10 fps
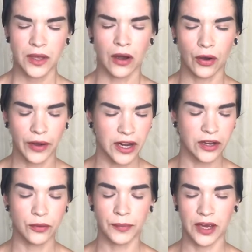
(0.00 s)
Already
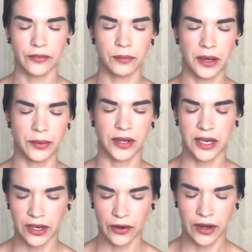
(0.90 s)
you may even be able to
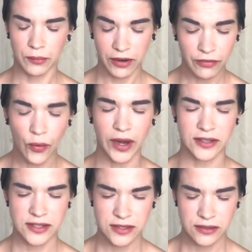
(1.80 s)
hear it in my
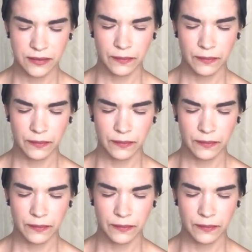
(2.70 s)
voice.